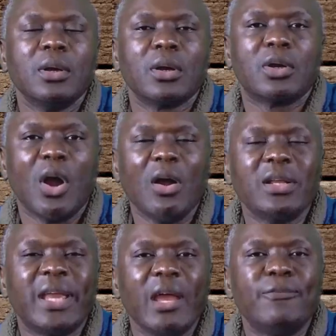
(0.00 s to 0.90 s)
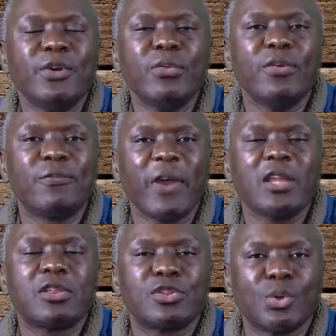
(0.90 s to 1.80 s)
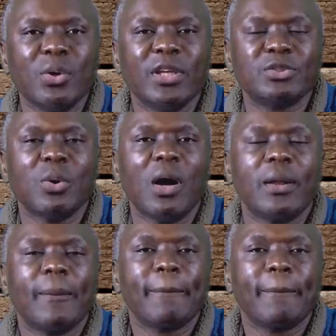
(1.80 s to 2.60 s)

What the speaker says: God gave you the faith through His word